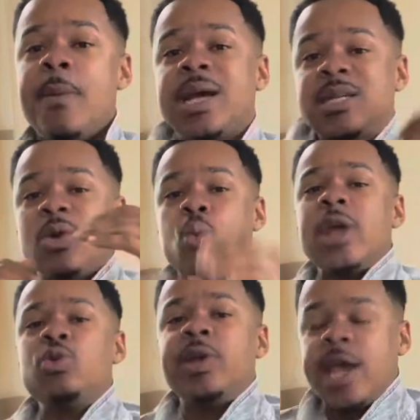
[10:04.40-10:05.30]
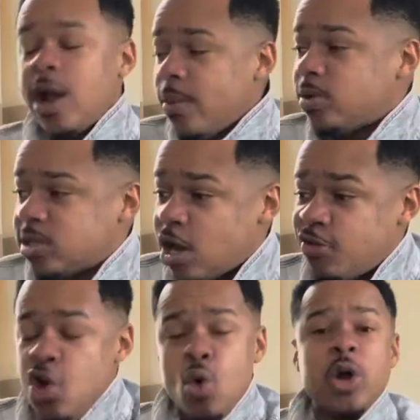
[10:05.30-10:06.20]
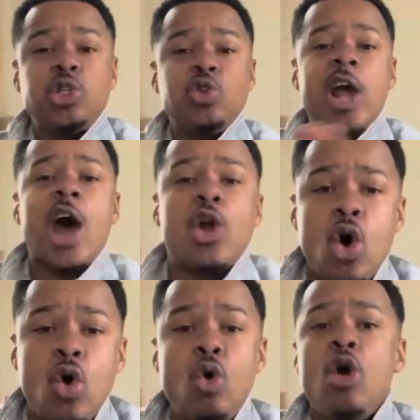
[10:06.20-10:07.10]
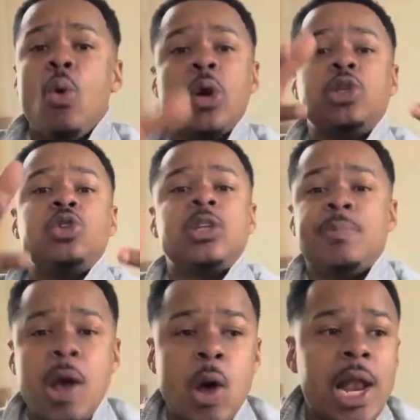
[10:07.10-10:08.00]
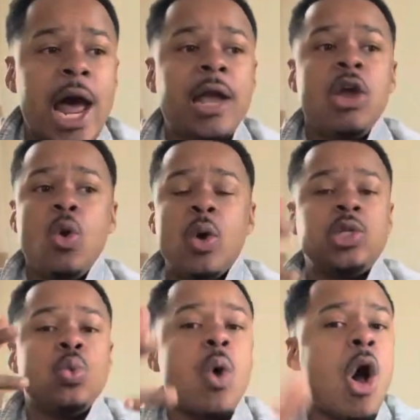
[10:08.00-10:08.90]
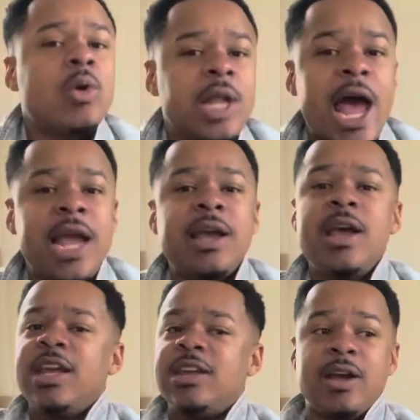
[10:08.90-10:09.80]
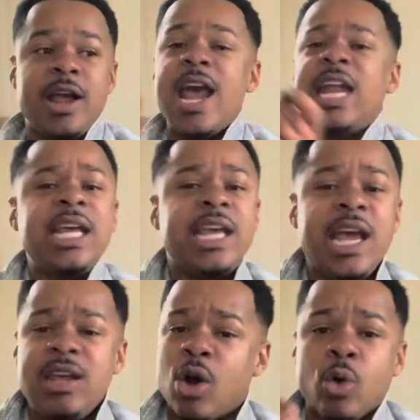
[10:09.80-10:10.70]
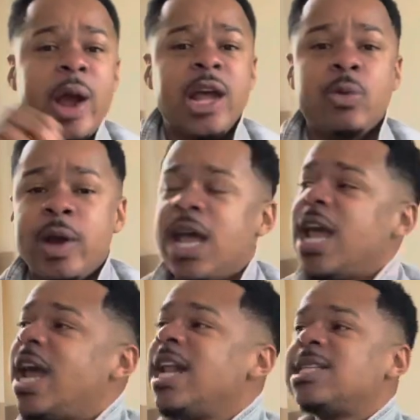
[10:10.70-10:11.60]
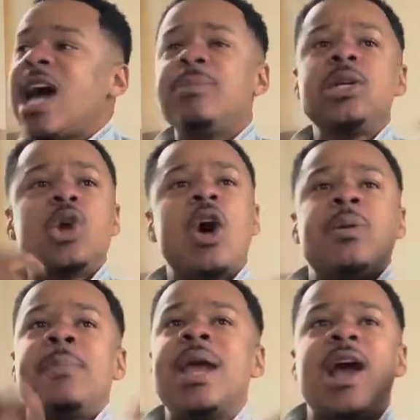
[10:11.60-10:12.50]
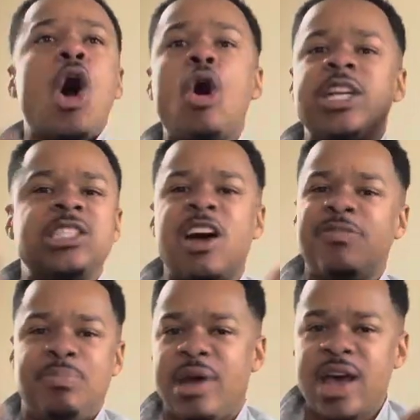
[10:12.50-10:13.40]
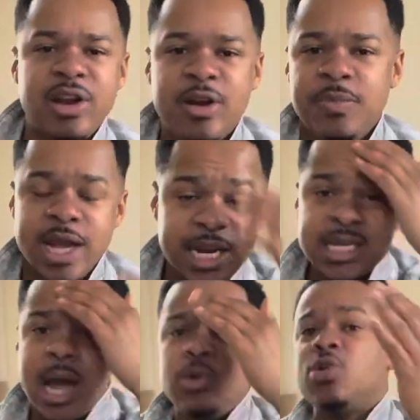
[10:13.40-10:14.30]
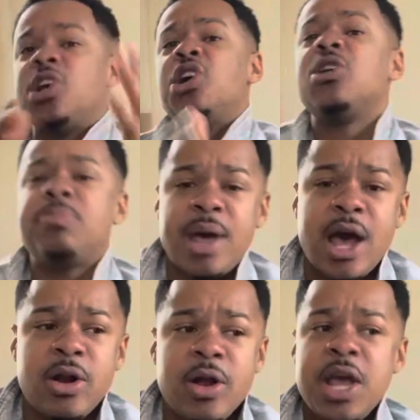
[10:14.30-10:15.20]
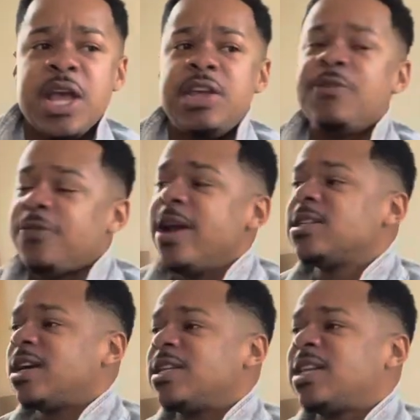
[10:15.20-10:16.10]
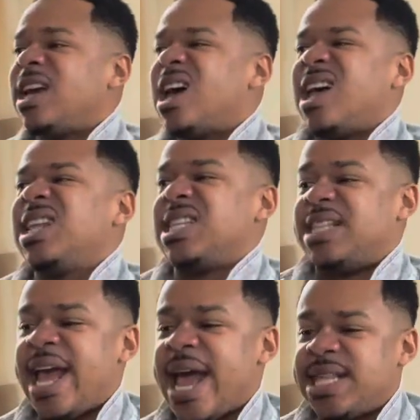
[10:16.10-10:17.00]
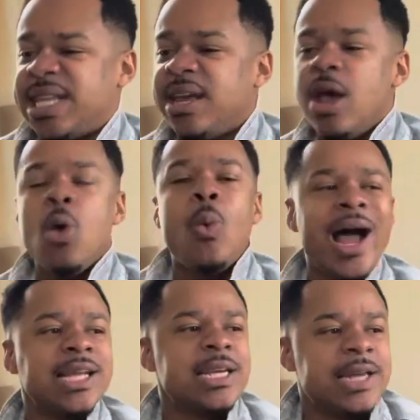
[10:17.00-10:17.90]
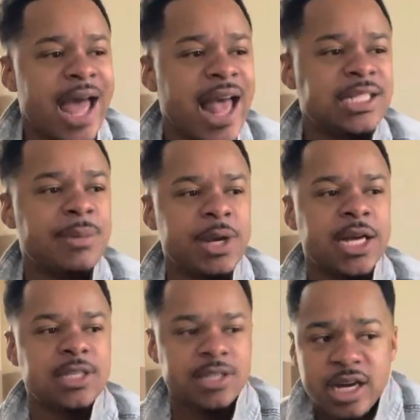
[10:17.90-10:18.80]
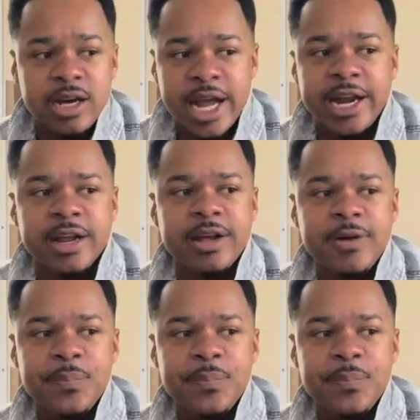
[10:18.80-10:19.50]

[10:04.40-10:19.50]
because of the way you carry yourself, what you got on, what you smell like, what you walk like, your etiquette, your rhetoric, anytime you start to make all this stuff better, anytime you cook better, your friends are gonna say, oh, "This is nasty." Why is it nasty? Because it's good, ain't it?